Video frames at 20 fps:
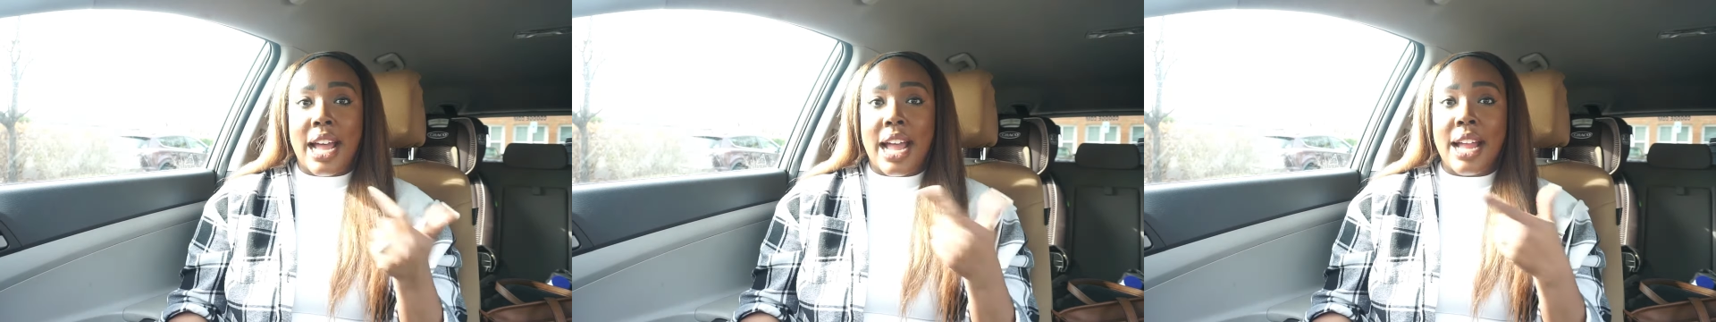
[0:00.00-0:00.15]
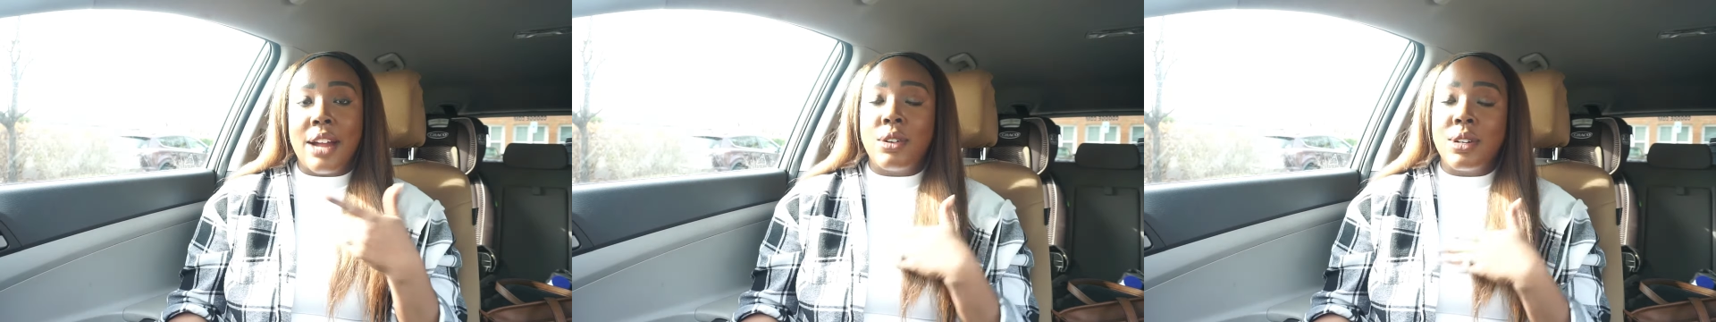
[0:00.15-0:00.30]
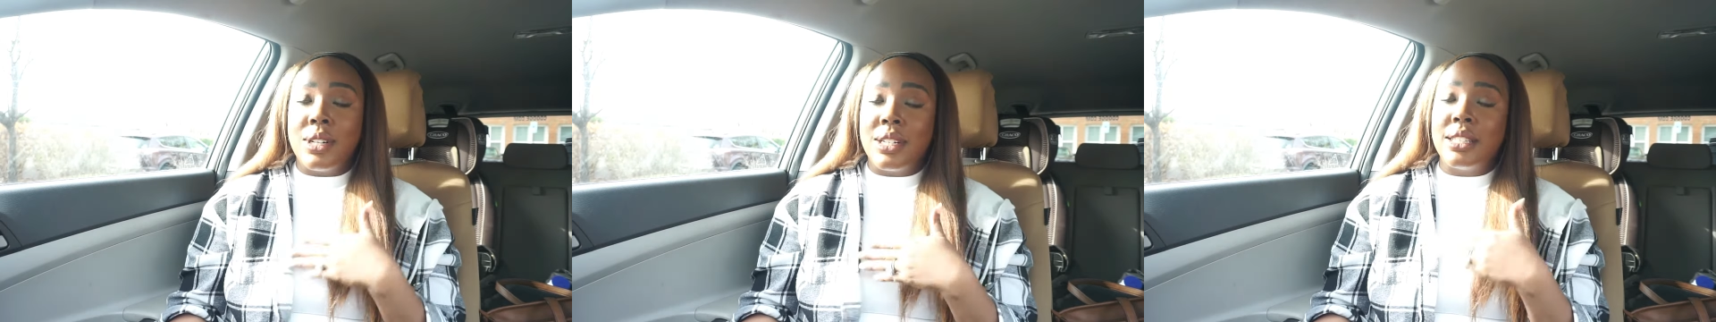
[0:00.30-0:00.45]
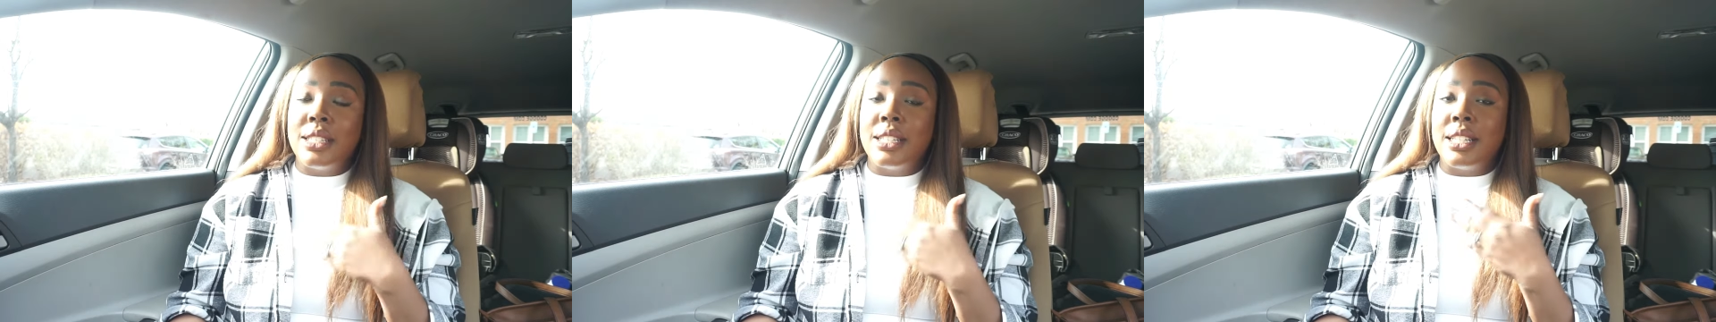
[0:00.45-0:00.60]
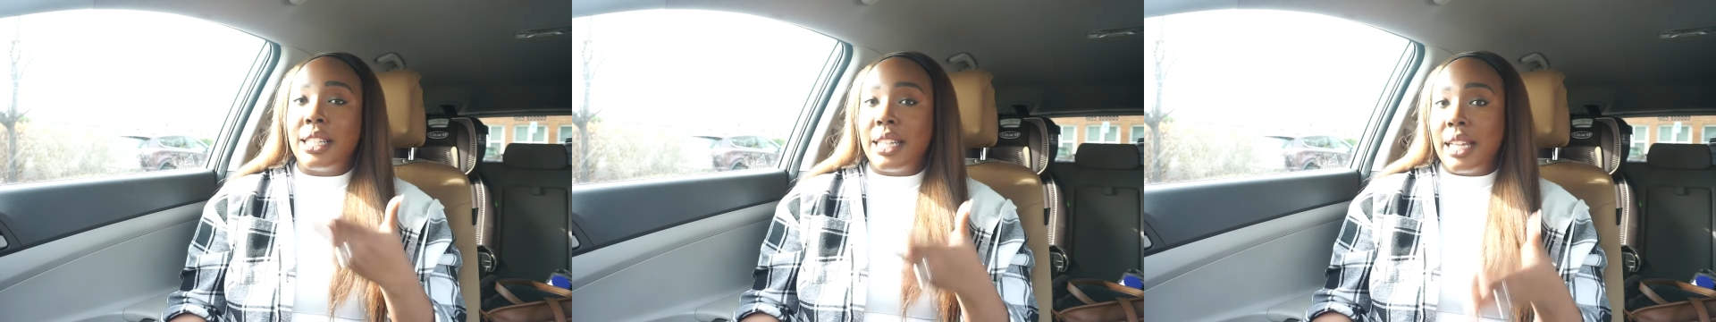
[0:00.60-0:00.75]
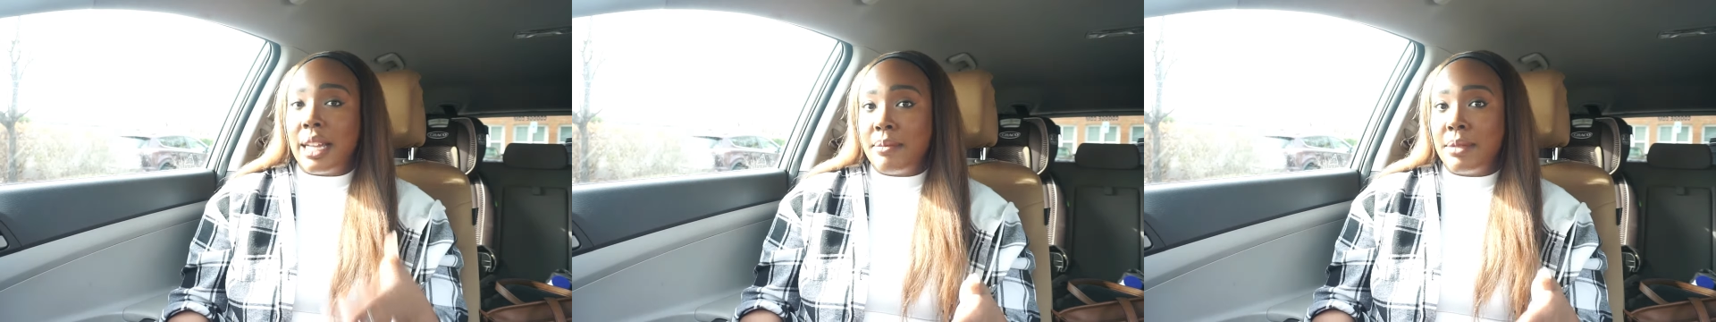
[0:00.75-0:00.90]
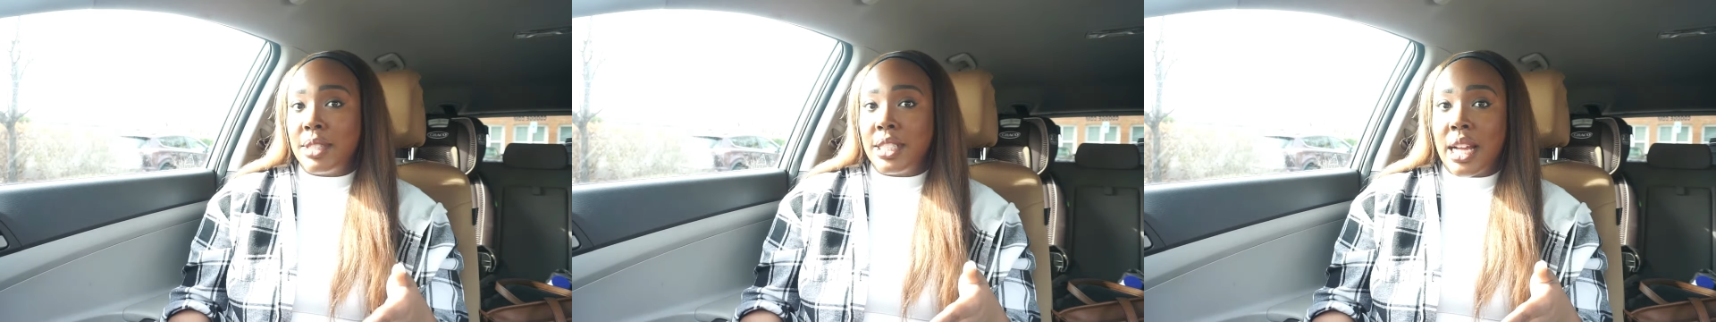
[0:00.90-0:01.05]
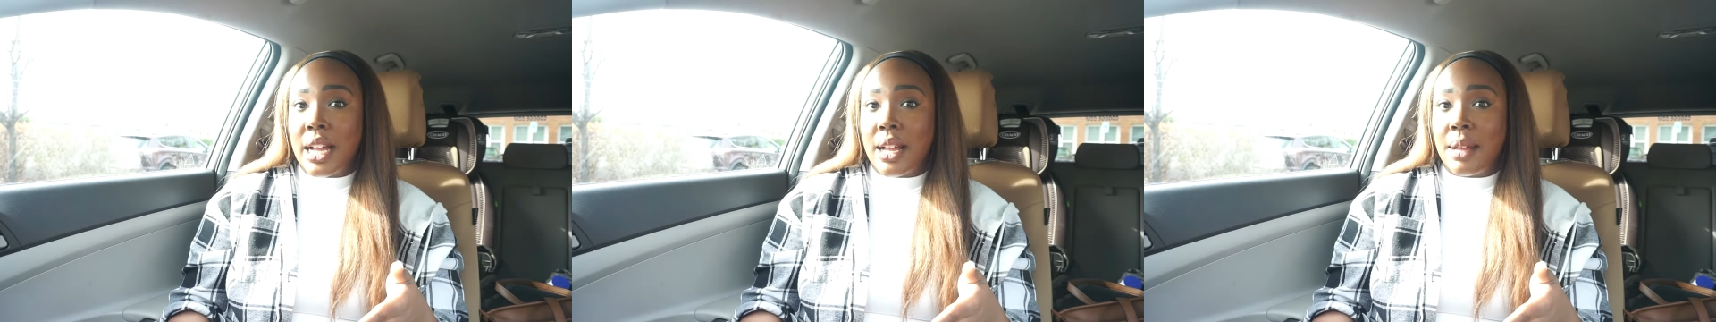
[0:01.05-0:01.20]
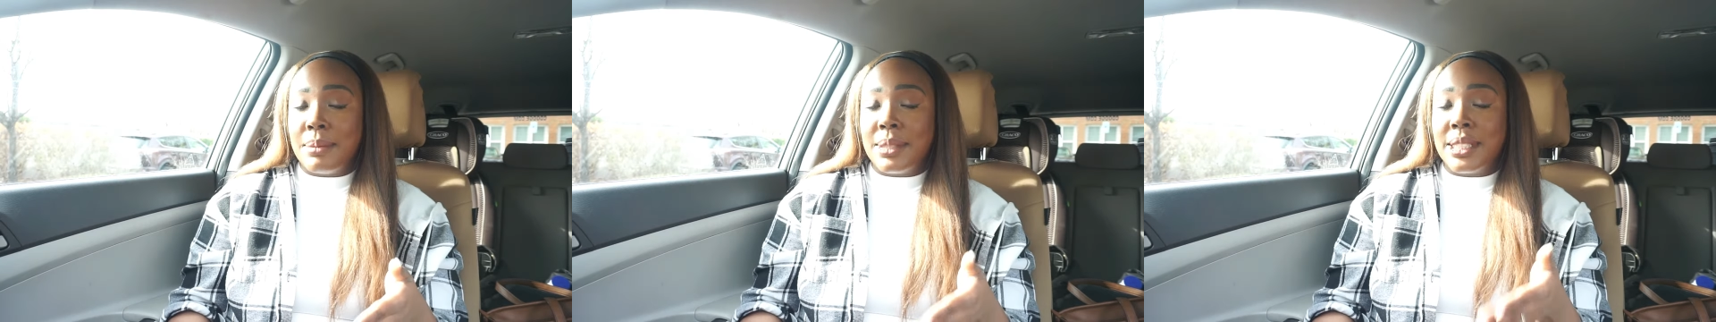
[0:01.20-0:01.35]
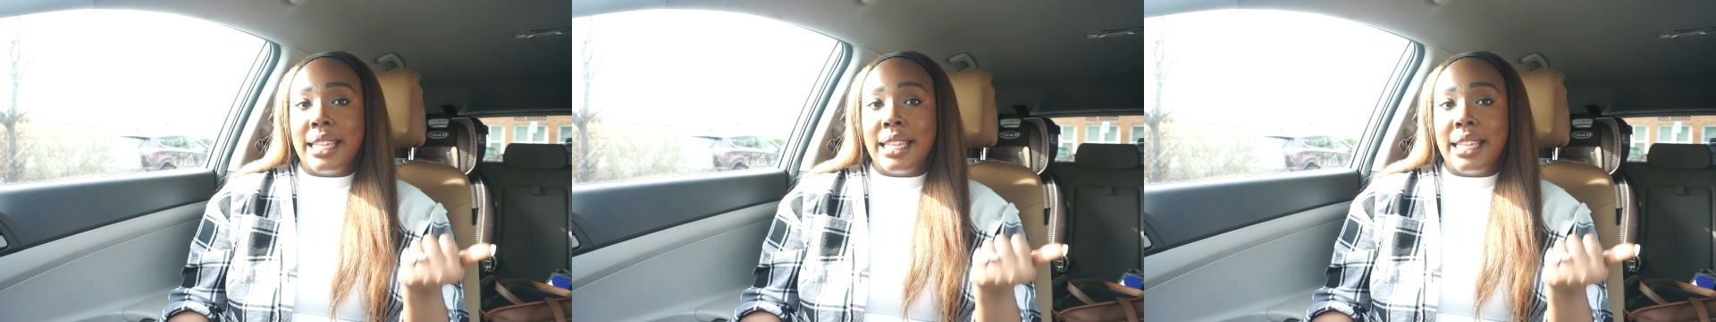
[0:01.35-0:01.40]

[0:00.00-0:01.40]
I ordered the lamb chop,